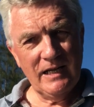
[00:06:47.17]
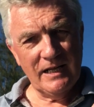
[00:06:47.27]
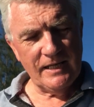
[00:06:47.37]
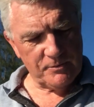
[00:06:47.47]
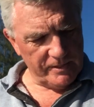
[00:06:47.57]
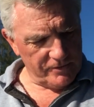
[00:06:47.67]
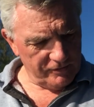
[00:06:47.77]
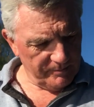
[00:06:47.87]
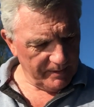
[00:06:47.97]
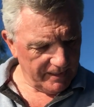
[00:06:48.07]
And that's what it's
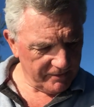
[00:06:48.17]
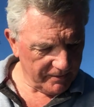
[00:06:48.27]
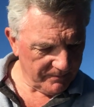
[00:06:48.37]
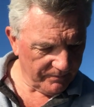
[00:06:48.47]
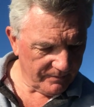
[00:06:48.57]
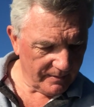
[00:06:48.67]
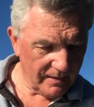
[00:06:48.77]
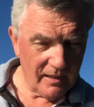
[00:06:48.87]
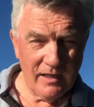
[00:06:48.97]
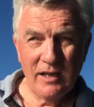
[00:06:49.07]
all about.
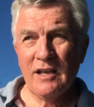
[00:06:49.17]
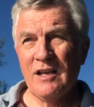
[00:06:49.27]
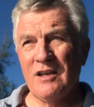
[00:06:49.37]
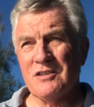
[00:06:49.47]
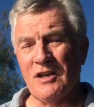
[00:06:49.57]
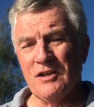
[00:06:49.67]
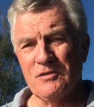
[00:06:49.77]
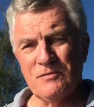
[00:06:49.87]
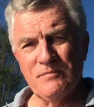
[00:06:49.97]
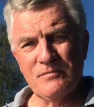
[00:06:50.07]

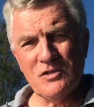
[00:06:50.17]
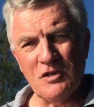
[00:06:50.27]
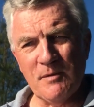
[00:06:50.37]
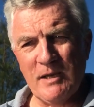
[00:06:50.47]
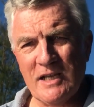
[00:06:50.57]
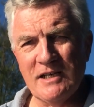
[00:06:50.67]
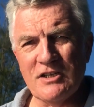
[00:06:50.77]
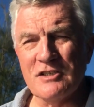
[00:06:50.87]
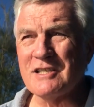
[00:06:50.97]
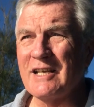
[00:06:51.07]
So, talking about
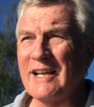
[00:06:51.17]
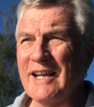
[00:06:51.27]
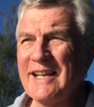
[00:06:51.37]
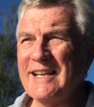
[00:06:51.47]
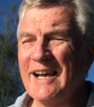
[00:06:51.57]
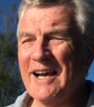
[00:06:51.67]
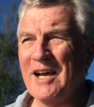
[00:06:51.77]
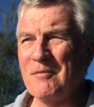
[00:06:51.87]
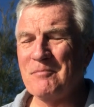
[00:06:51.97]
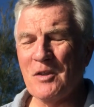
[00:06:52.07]
conditions today,
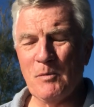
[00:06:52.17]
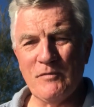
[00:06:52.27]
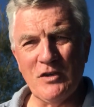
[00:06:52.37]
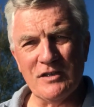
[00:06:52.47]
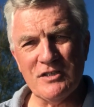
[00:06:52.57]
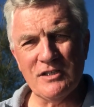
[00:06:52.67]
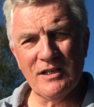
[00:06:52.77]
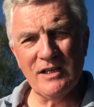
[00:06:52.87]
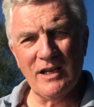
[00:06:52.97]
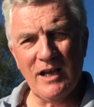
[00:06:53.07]
we've got
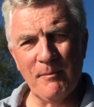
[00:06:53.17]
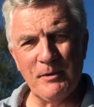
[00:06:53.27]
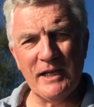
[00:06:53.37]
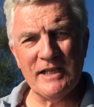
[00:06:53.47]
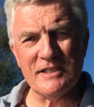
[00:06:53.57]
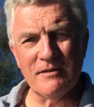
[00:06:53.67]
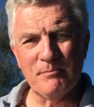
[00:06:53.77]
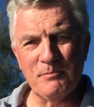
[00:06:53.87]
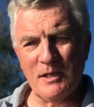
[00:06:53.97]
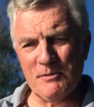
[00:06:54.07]
a breeze
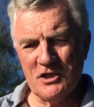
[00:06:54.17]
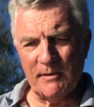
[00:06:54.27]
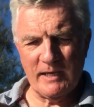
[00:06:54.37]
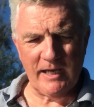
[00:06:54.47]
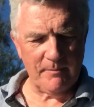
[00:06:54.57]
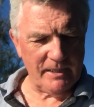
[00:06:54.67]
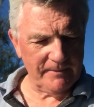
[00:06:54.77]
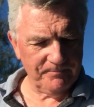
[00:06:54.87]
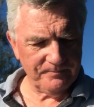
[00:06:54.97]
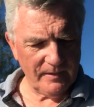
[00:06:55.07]
pretty much coming at me,
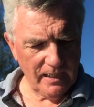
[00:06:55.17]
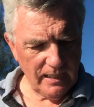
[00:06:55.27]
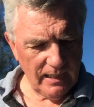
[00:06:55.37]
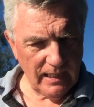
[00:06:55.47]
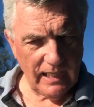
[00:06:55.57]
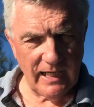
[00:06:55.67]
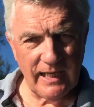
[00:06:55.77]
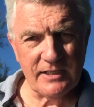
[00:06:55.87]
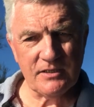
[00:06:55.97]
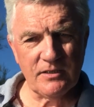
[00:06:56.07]

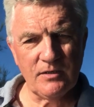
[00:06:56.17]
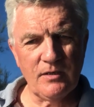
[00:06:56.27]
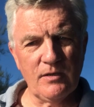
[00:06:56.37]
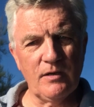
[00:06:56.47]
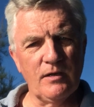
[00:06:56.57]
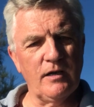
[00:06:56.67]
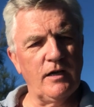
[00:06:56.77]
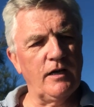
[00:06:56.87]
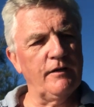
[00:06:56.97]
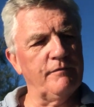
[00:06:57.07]
and
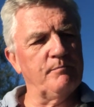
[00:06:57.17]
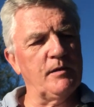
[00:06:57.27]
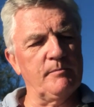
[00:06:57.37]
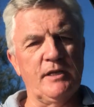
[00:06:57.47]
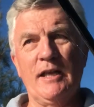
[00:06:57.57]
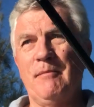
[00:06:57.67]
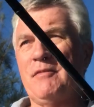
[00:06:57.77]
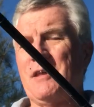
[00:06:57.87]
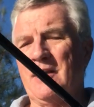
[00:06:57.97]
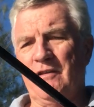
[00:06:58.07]
I've plumbed the
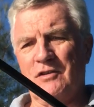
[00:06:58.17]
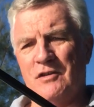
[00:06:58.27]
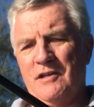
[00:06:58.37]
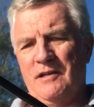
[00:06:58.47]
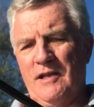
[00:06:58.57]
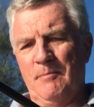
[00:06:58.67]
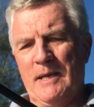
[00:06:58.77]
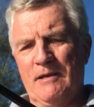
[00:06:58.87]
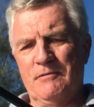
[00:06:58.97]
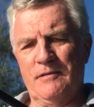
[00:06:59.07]
depth and I've got
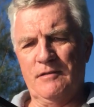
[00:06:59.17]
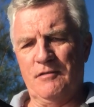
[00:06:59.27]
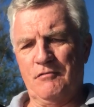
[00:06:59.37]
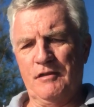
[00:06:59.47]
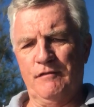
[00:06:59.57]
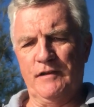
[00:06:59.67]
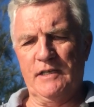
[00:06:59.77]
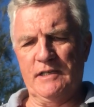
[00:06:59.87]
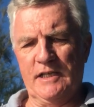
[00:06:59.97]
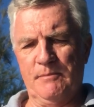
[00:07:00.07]
about 3
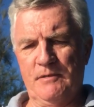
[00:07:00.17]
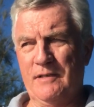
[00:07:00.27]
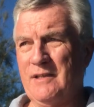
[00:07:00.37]
feet deep.